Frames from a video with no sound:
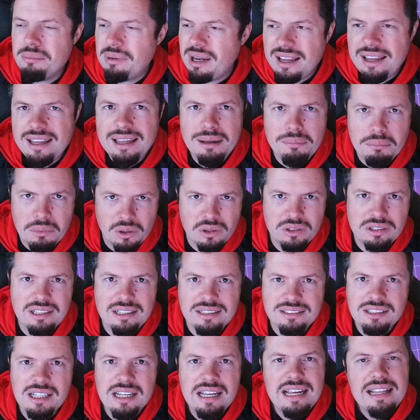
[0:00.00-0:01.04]
Like, come on
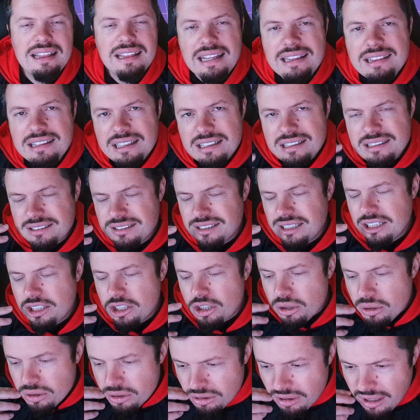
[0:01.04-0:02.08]
guys, that thing is
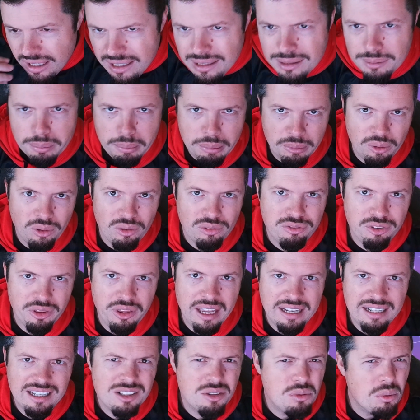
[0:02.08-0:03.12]
incredible for
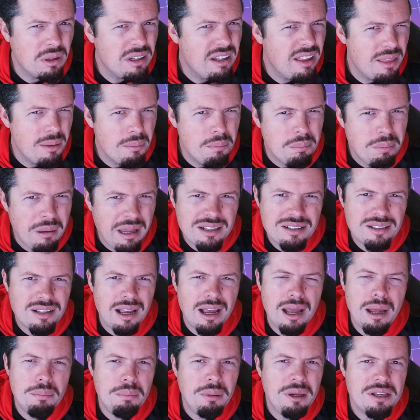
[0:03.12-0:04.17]
that. It's one of the best
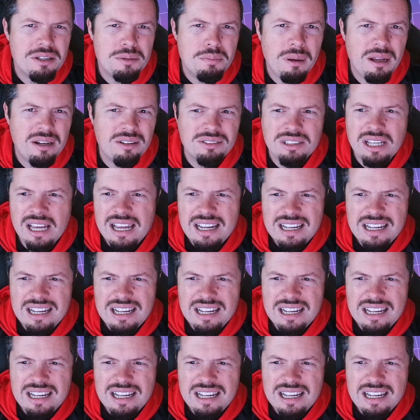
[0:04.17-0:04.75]
IPS panels.